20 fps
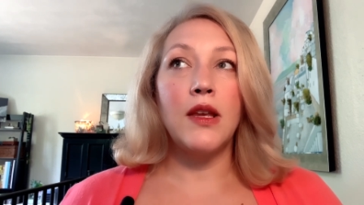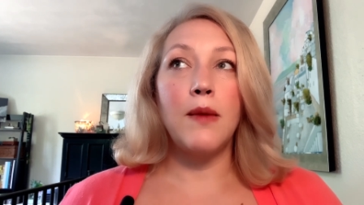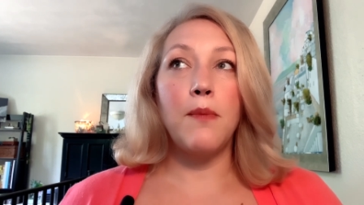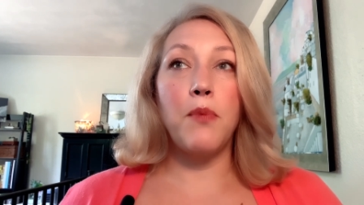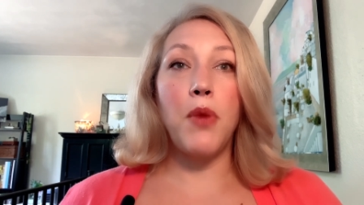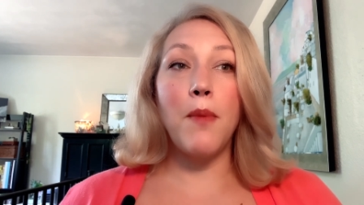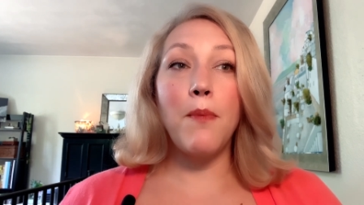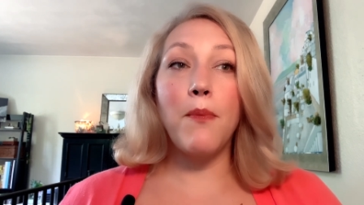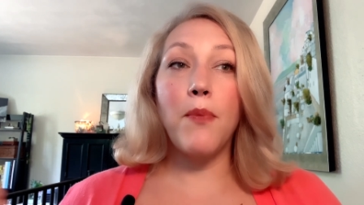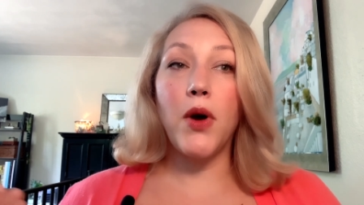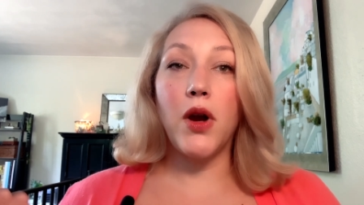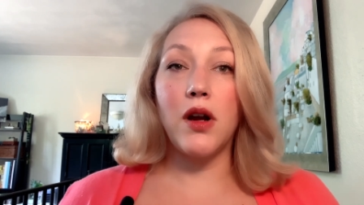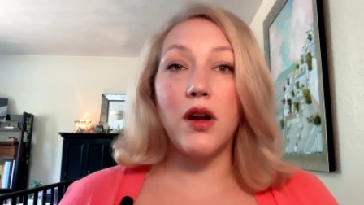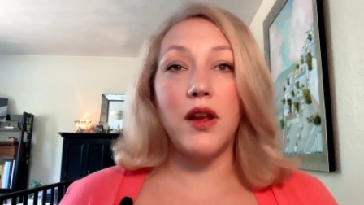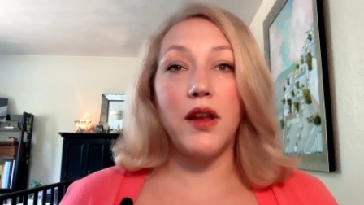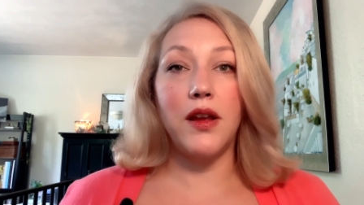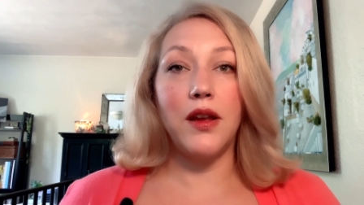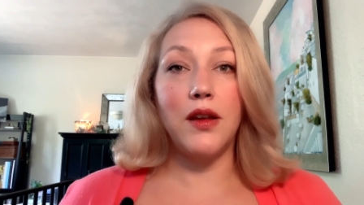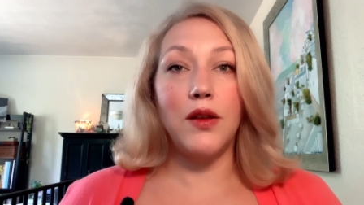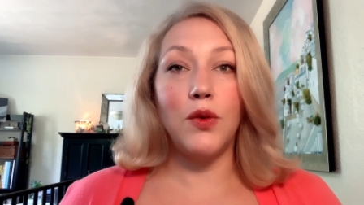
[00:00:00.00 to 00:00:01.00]

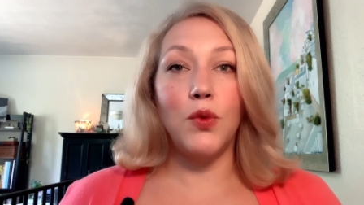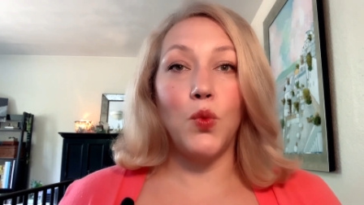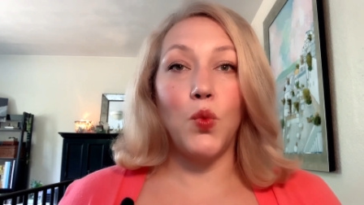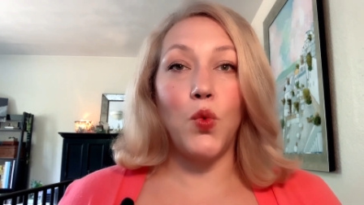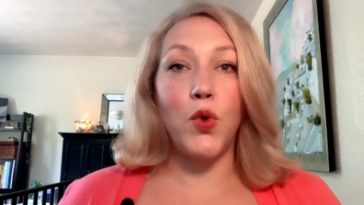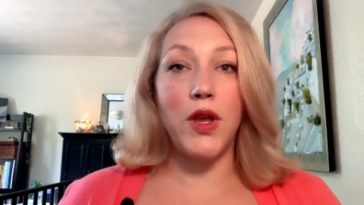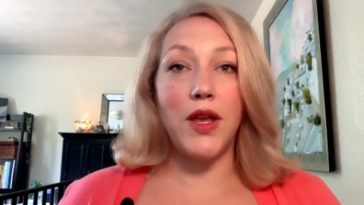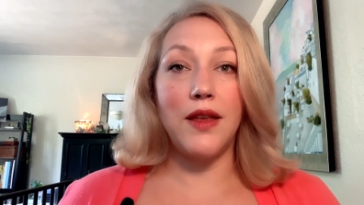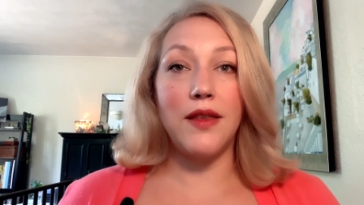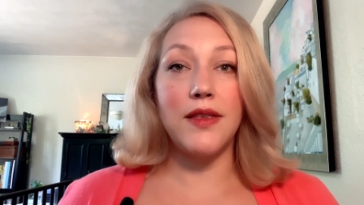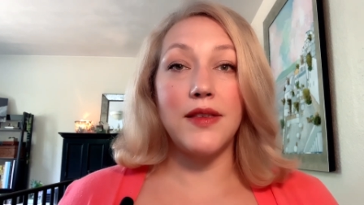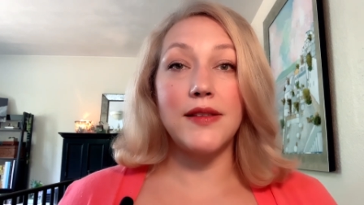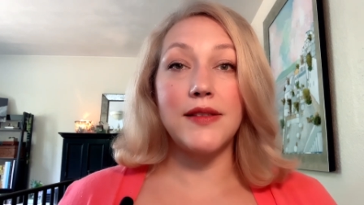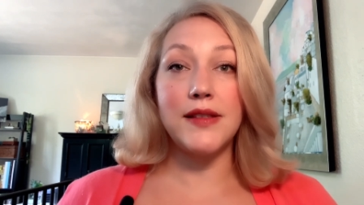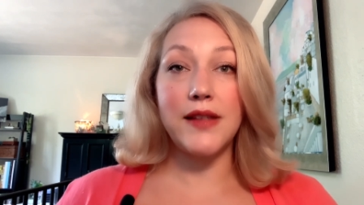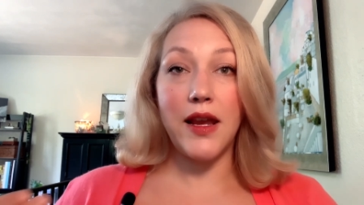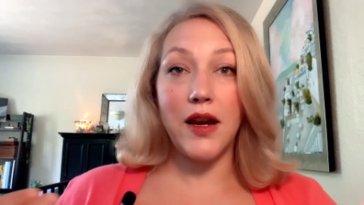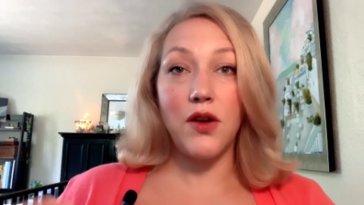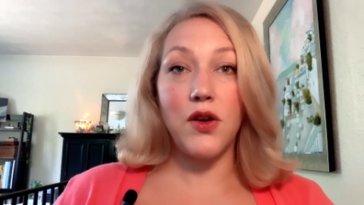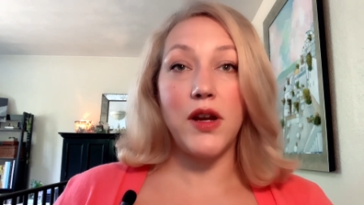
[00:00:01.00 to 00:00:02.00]
bombarded with
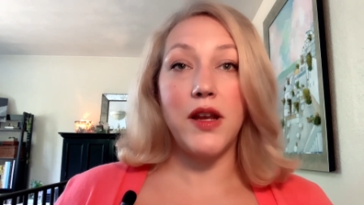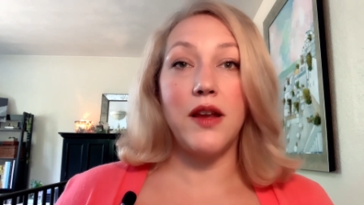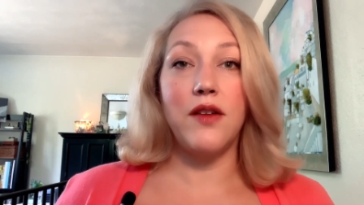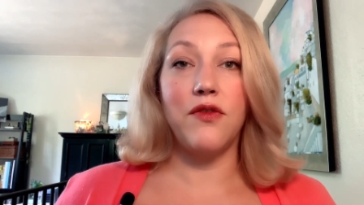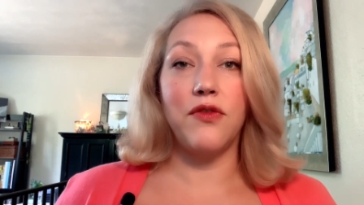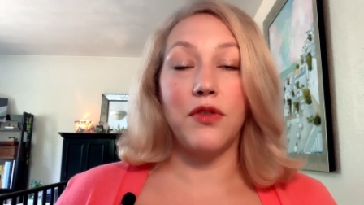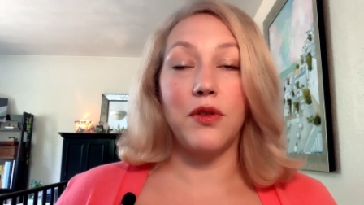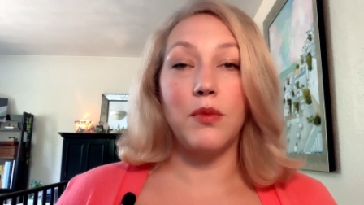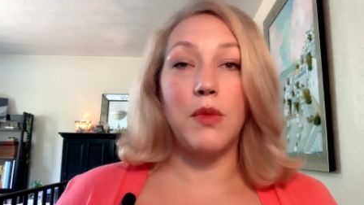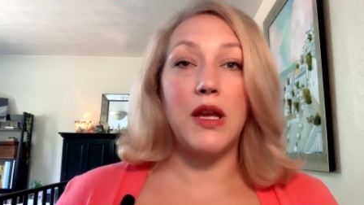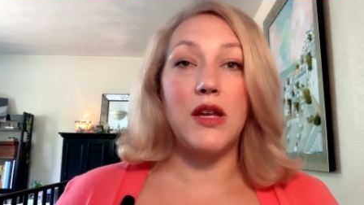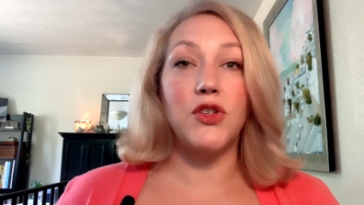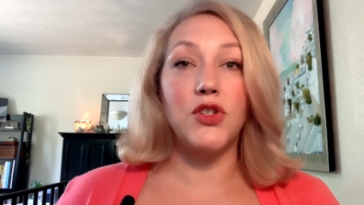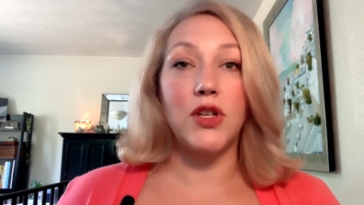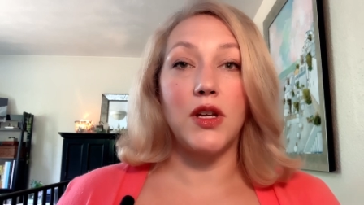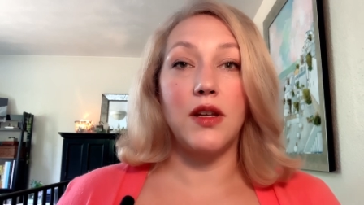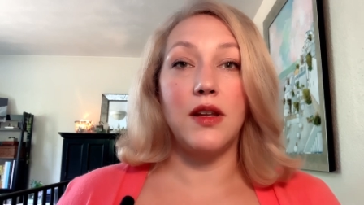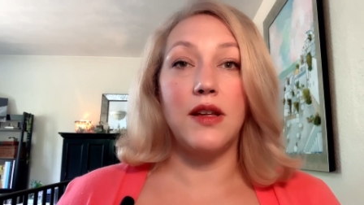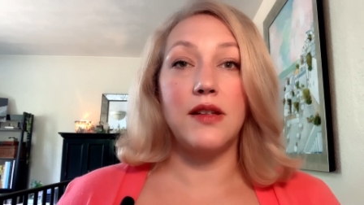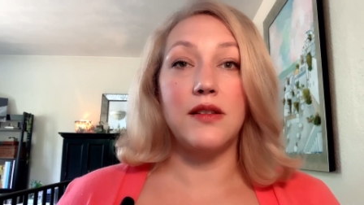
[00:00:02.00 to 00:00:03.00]
scary
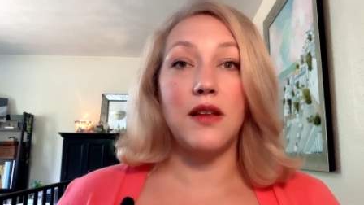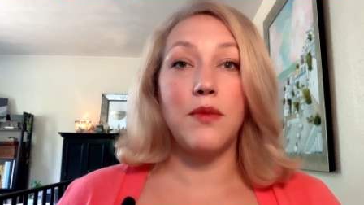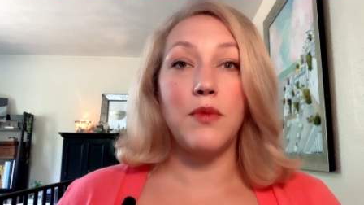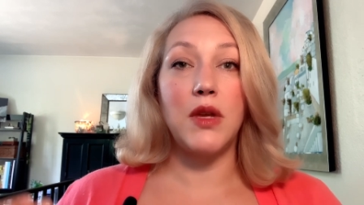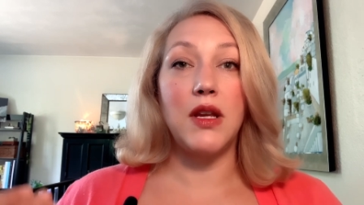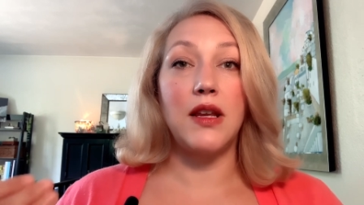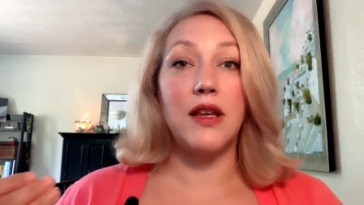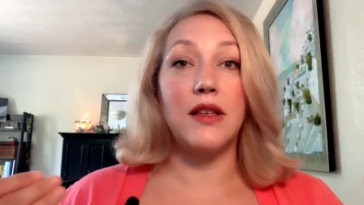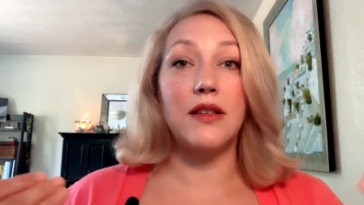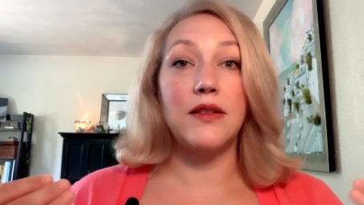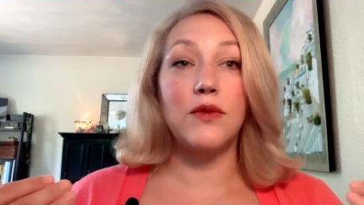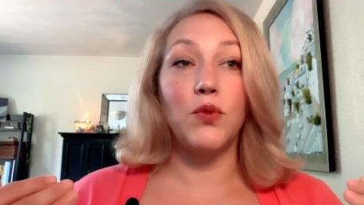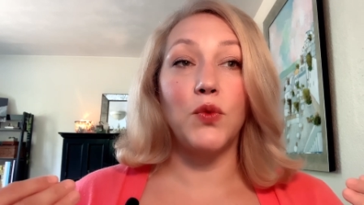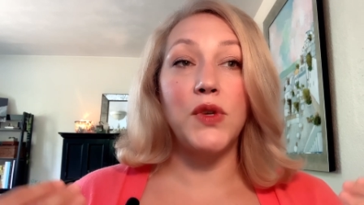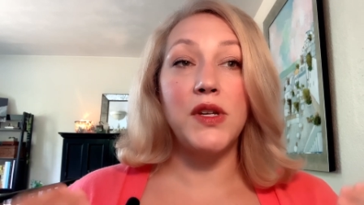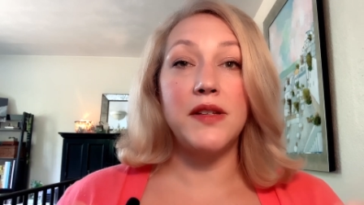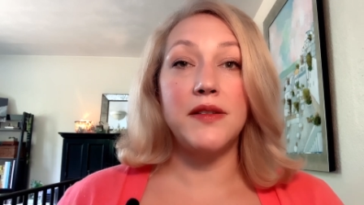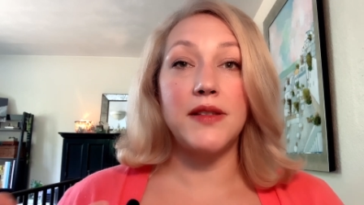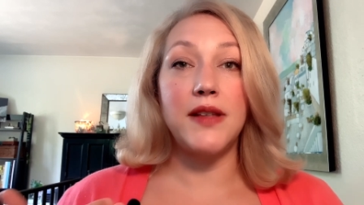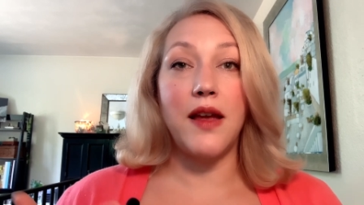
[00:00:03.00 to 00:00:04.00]
information is I'm going to
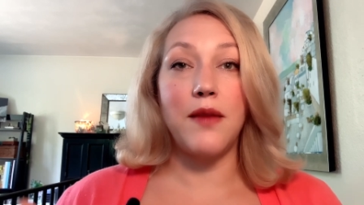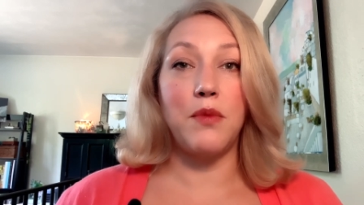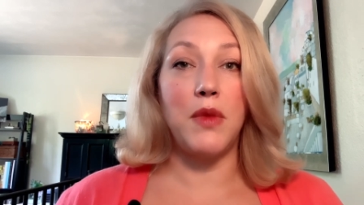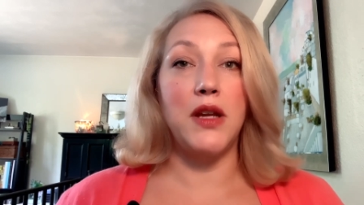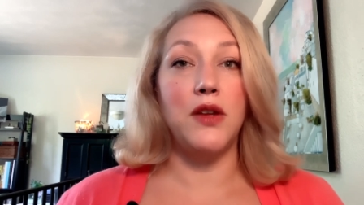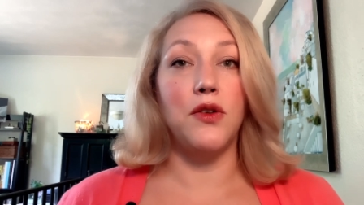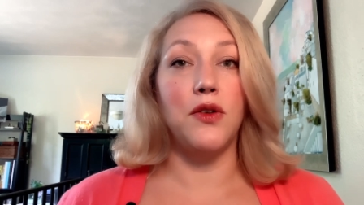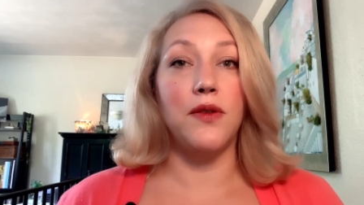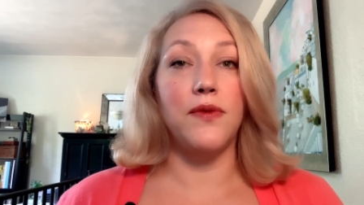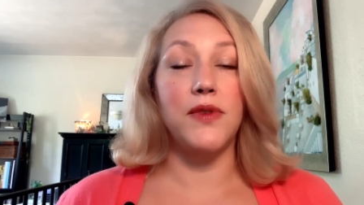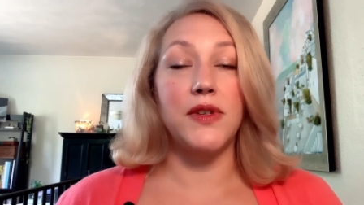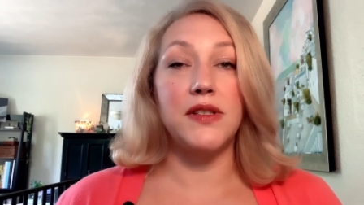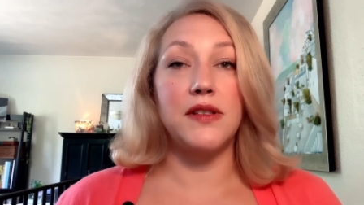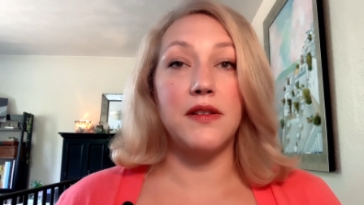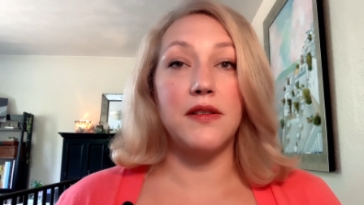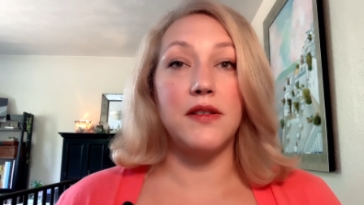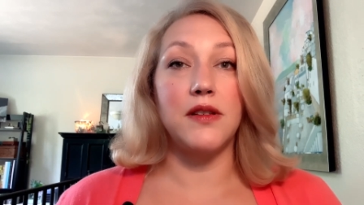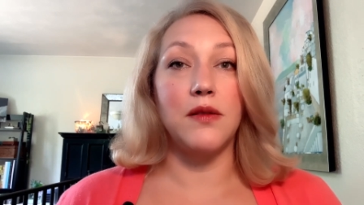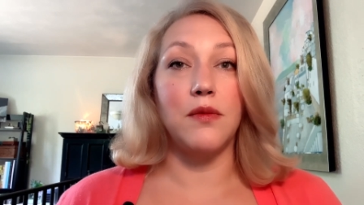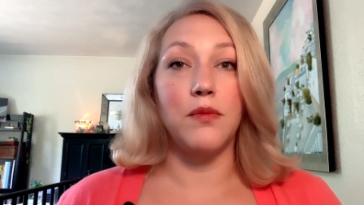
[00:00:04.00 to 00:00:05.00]
reset my nervous
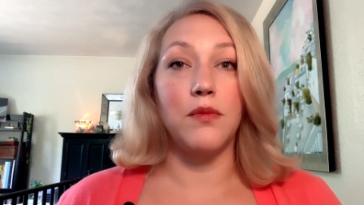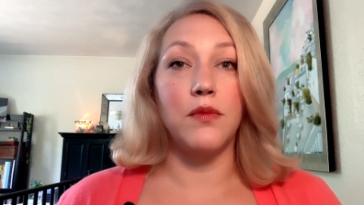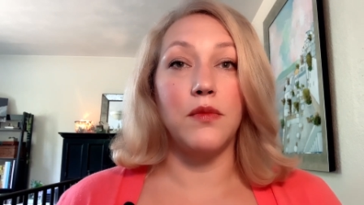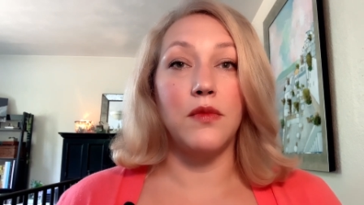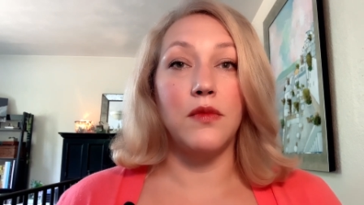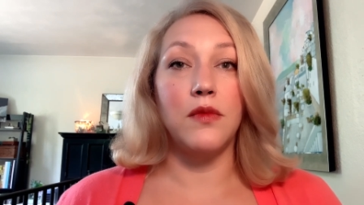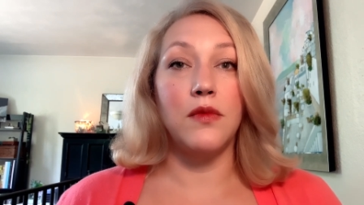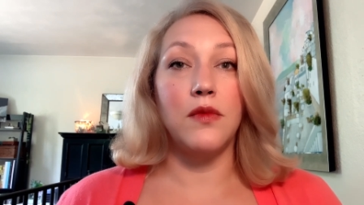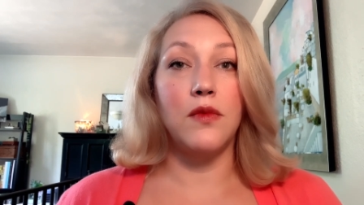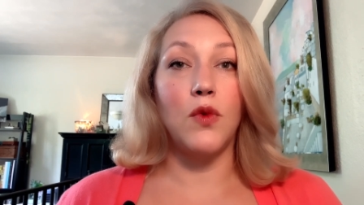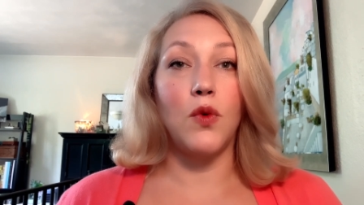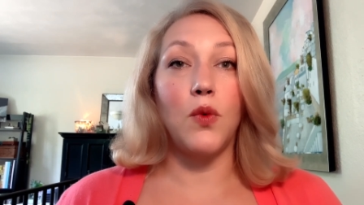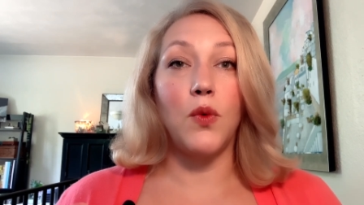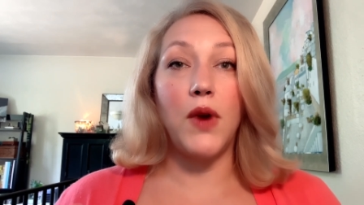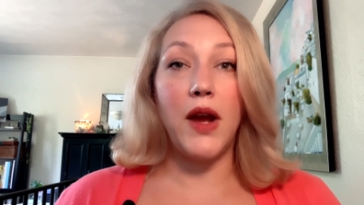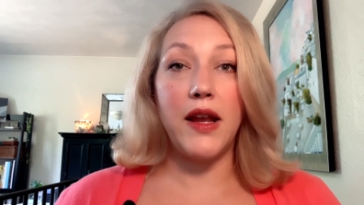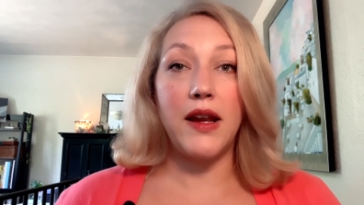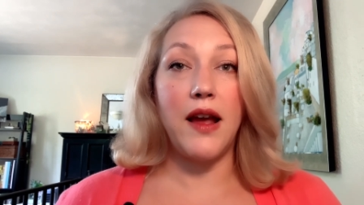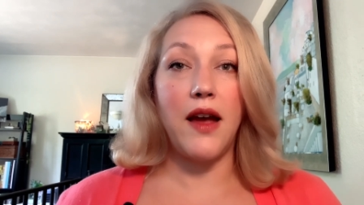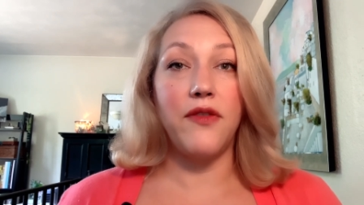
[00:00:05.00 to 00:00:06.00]
system
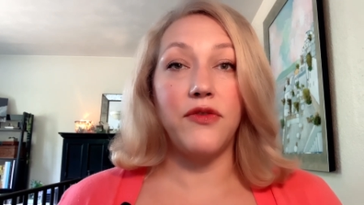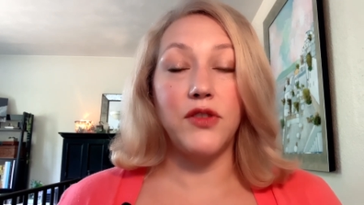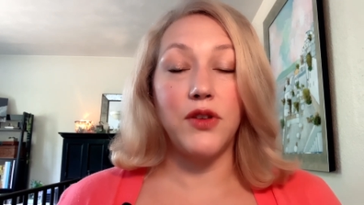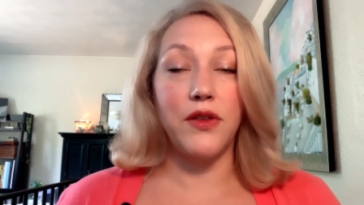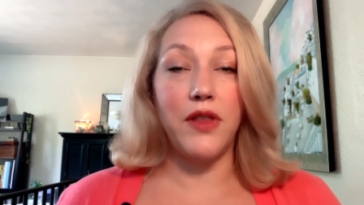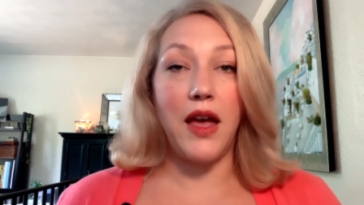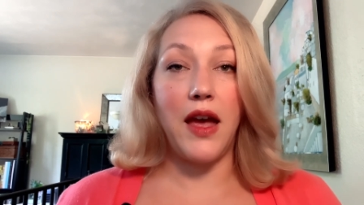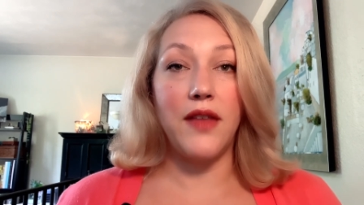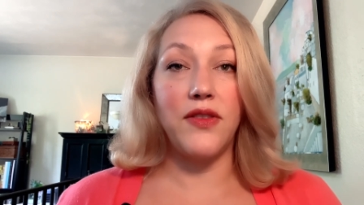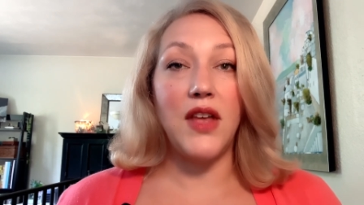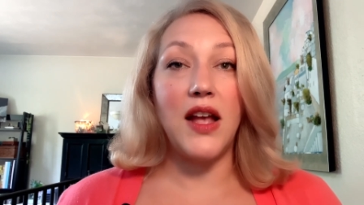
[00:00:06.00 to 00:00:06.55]
right after that.